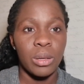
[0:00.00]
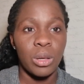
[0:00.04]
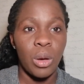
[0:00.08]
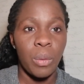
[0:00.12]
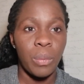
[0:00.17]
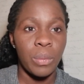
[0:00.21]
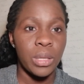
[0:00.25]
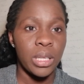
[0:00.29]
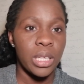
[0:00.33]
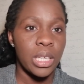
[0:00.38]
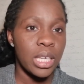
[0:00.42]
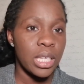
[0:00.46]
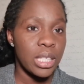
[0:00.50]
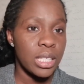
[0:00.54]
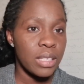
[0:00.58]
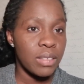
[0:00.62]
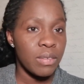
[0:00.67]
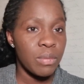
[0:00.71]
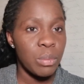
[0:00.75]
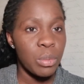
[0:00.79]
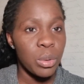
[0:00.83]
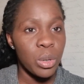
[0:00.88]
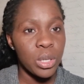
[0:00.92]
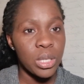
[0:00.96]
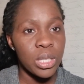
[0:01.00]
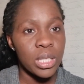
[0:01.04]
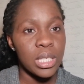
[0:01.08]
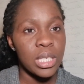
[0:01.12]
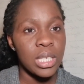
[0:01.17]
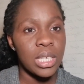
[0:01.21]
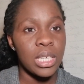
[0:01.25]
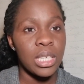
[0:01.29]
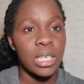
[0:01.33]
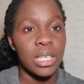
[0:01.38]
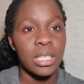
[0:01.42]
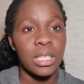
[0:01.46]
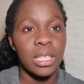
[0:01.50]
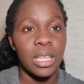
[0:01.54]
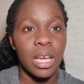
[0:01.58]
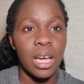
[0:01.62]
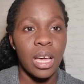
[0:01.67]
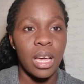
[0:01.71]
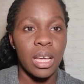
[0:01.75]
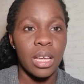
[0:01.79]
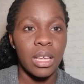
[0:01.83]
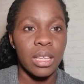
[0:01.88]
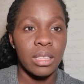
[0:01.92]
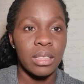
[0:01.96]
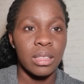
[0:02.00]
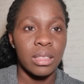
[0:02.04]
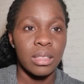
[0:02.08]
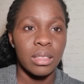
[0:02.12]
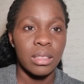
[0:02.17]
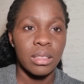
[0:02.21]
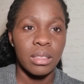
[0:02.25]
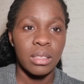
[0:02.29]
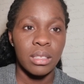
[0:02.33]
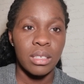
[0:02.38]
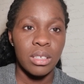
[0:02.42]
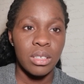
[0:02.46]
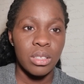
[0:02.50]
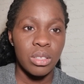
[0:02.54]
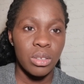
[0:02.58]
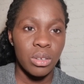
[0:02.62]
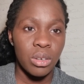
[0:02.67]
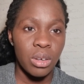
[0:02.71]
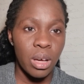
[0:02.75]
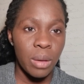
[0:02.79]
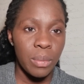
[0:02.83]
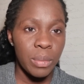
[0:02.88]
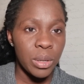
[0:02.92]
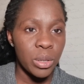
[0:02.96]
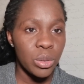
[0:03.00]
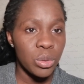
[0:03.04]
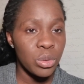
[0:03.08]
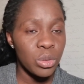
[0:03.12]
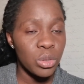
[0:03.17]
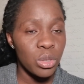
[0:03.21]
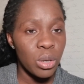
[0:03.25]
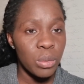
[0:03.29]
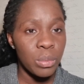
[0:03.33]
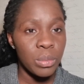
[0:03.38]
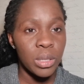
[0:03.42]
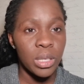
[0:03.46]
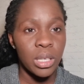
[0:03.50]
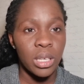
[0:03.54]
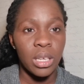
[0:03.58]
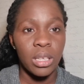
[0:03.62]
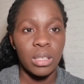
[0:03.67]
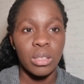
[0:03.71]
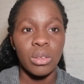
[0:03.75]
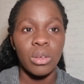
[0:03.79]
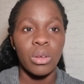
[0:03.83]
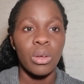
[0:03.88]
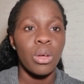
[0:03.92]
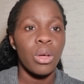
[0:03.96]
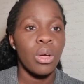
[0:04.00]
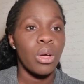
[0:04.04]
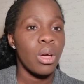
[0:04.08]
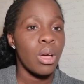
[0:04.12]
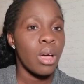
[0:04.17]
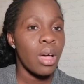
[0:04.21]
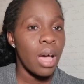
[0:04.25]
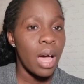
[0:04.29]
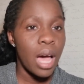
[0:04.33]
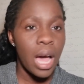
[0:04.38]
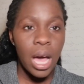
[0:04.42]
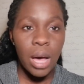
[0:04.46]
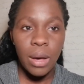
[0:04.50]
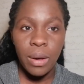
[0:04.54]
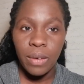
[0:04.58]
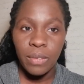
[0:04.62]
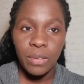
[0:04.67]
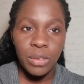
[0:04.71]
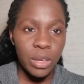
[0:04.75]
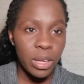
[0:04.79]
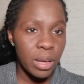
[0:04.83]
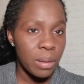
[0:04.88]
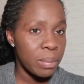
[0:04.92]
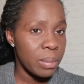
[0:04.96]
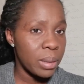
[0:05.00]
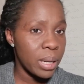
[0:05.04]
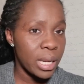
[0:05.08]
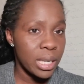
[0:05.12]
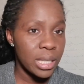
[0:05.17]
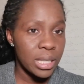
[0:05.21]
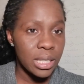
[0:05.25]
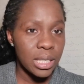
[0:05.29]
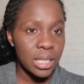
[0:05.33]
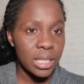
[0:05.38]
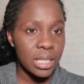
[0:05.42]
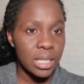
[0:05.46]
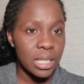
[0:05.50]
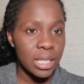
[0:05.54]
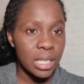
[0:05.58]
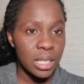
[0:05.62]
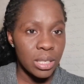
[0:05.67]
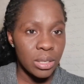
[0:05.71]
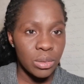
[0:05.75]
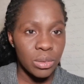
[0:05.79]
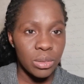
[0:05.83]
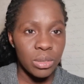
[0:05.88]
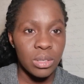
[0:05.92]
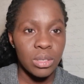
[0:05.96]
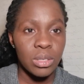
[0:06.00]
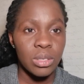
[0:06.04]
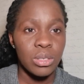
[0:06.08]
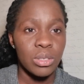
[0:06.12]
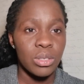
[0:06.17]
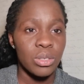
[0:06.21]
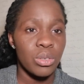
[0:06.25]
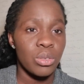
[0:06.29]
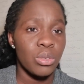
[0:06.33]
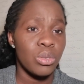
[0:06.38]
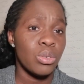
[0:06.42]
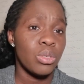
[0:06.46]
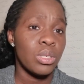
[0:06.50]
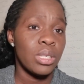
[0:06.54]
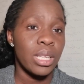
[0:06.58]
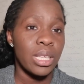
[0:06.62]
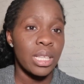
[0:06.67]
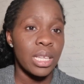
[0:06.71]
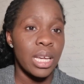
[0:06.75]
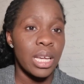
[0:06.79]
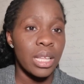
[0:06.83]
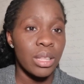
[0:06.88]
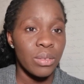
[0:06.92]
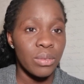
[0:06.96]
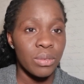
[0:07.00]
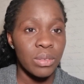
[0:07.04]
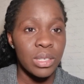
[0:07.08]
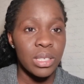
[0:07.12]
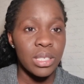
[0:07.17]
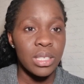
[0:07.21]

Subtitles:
communicative person and, you know, I'm a good communicator, how have you applied these skills? So those are the kind of